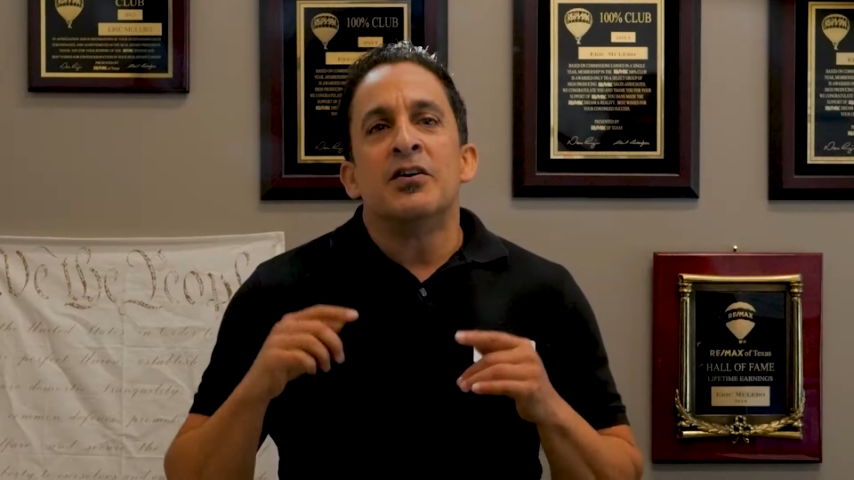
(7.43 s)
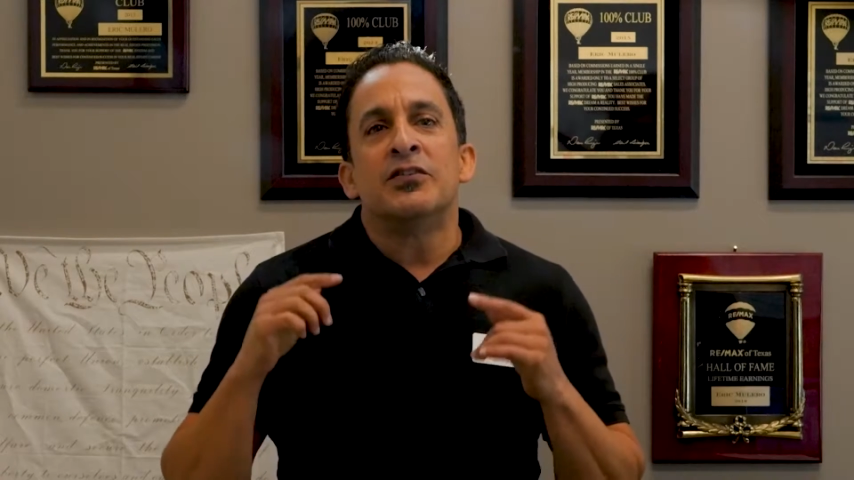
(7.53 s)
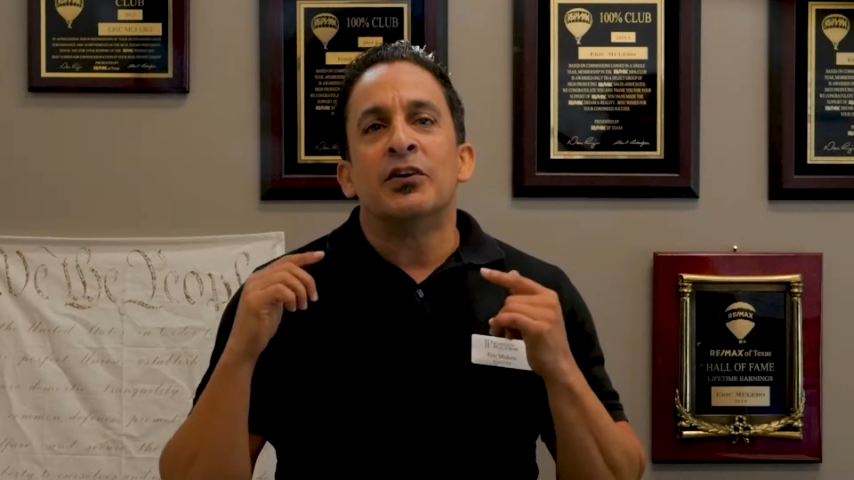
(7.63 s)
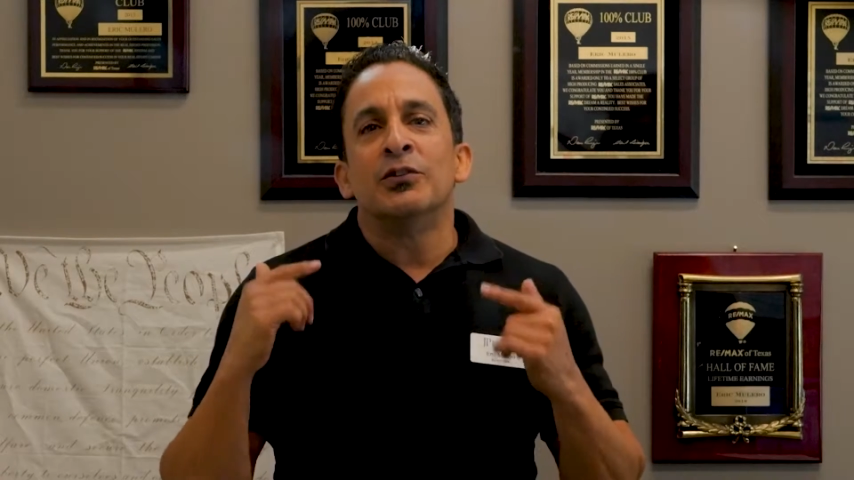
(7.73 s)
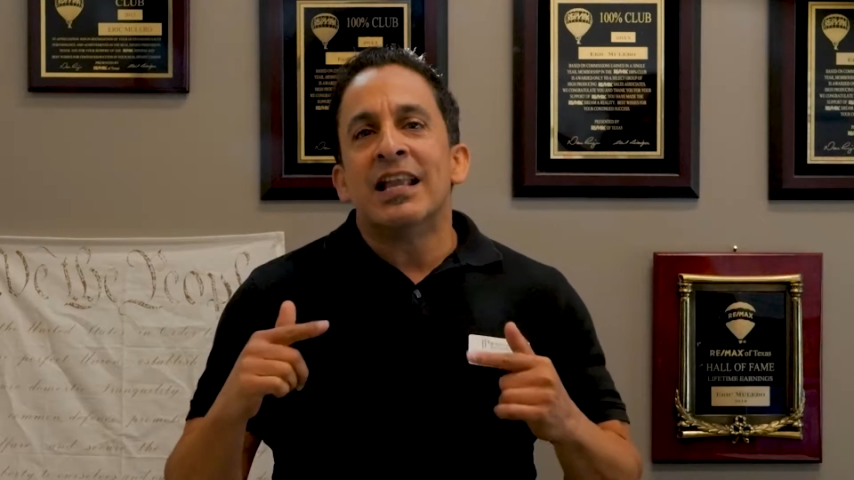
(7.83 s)

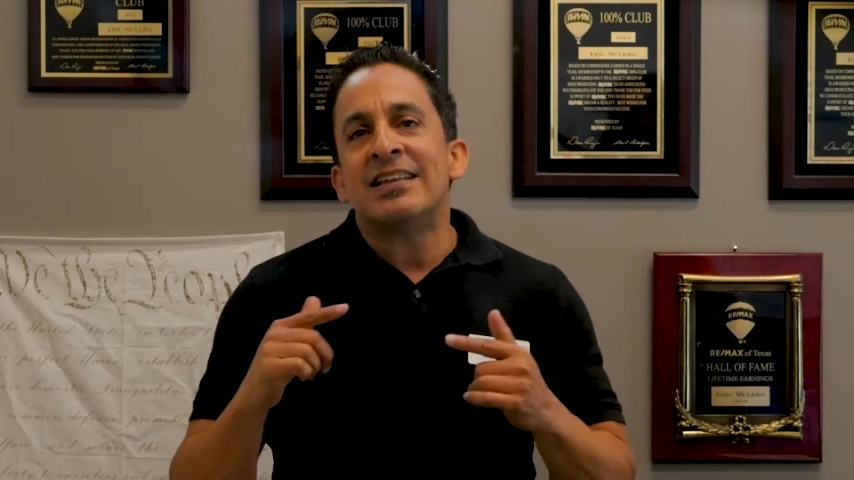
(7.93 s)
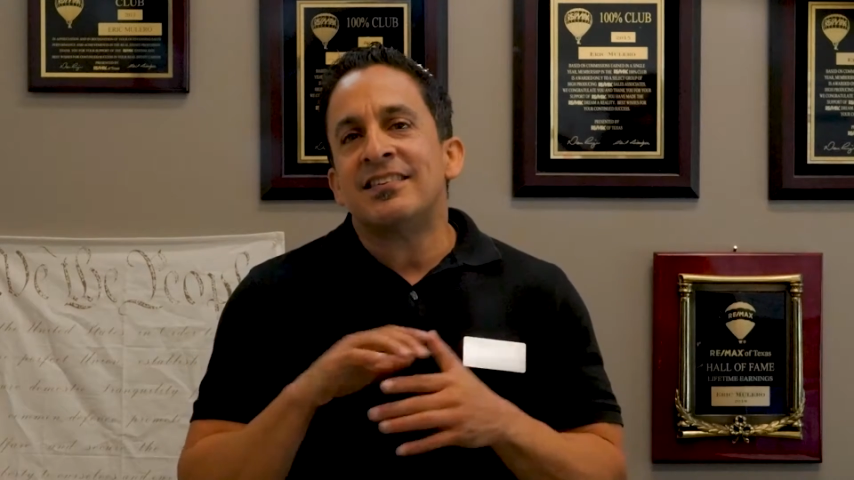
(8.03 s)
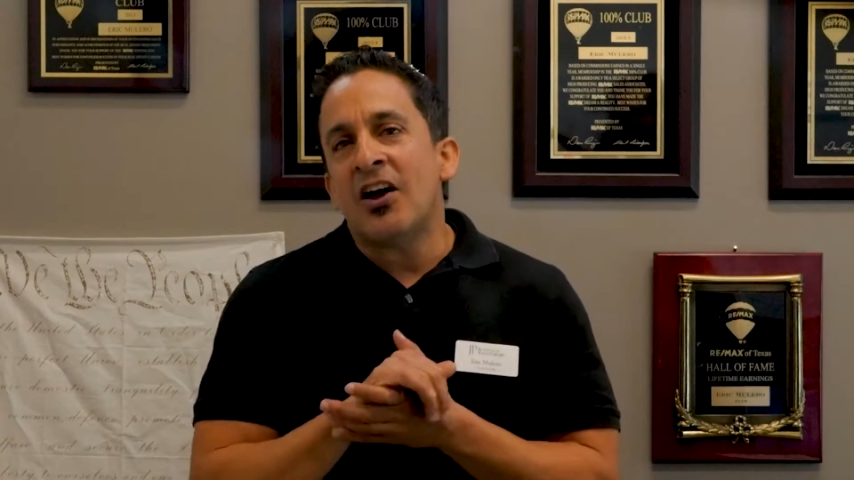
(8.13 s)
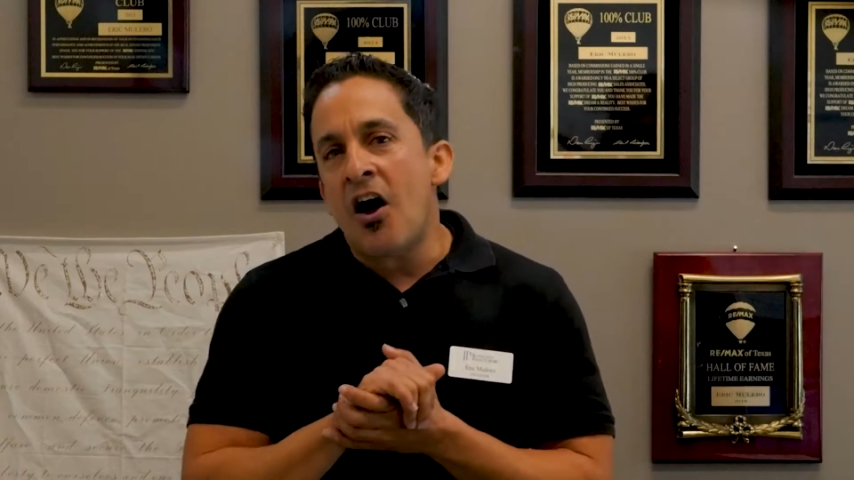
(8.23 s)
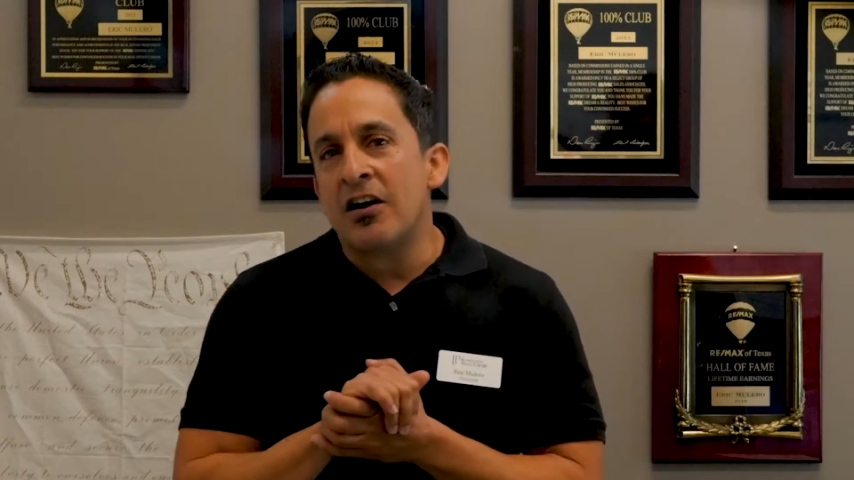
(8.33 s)
So let's
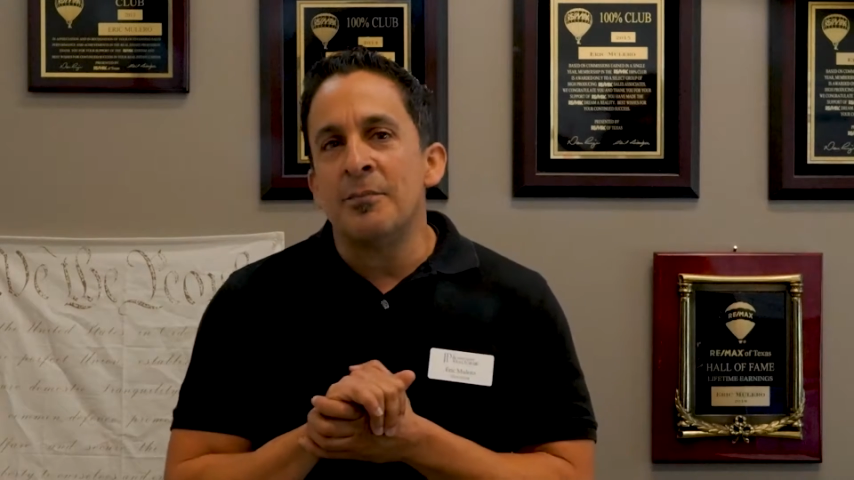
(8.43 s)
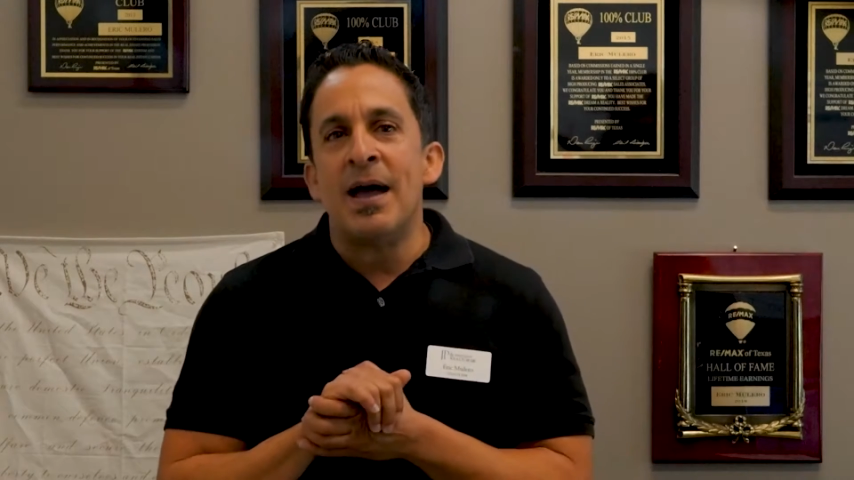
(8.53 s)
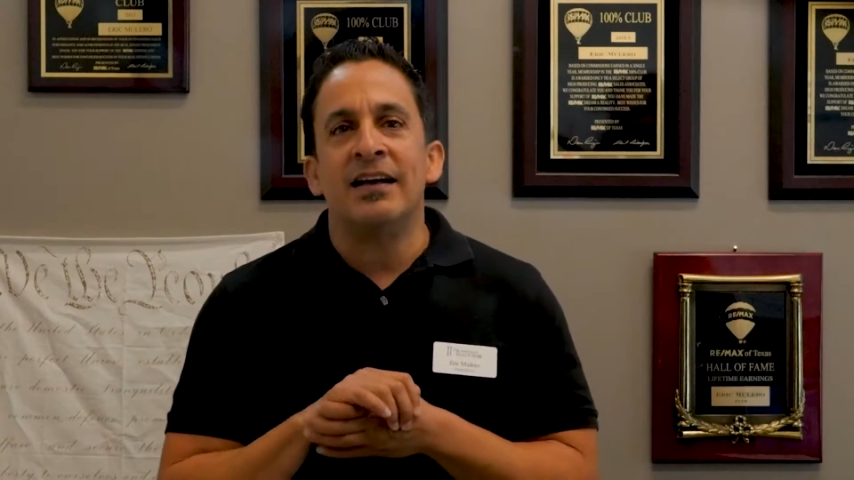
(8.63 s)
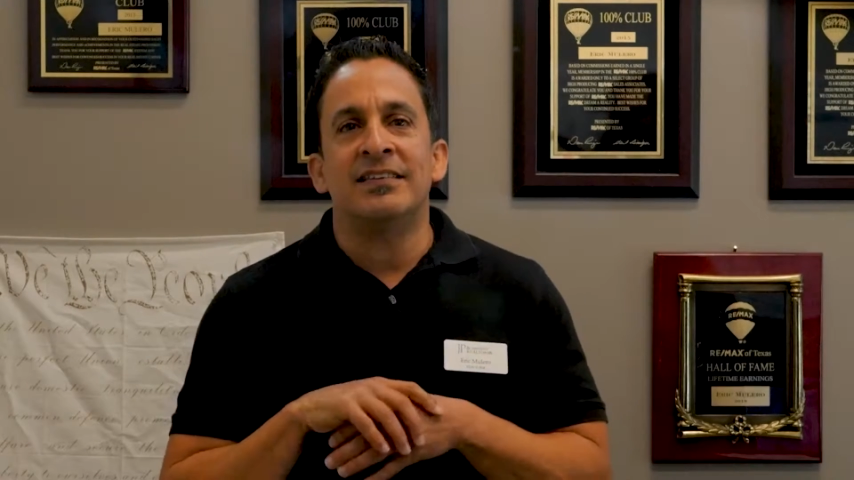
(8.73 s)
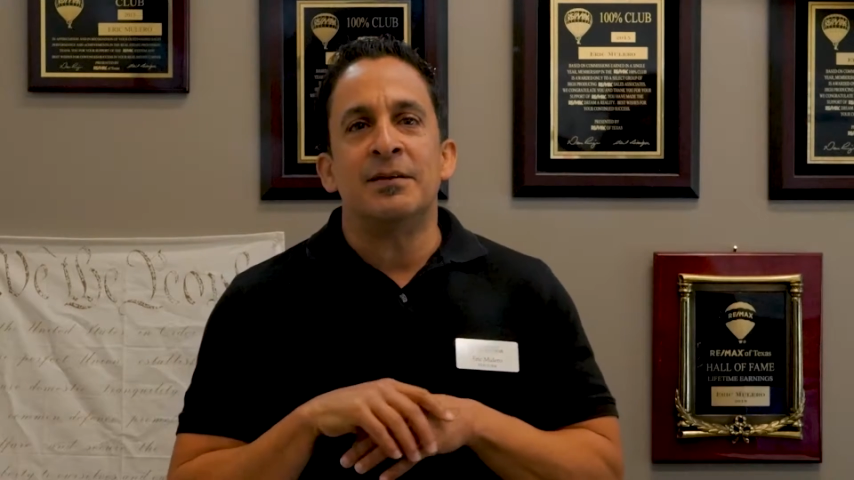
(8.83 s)
talk about